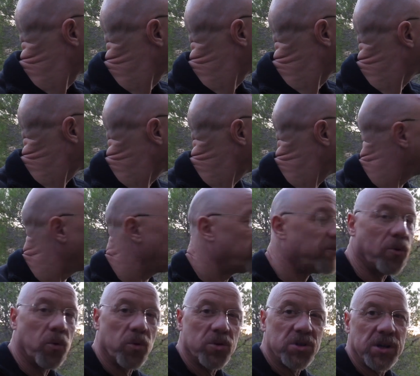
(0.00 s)
to a
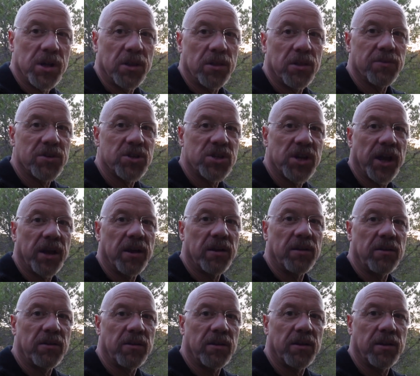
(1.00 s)
40th of a
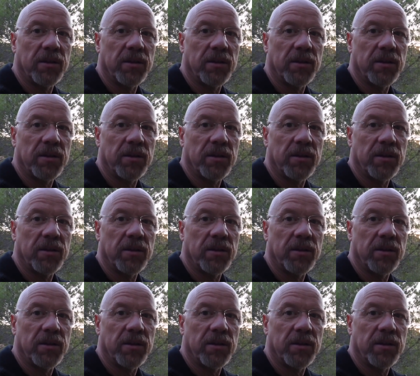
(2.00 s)
second.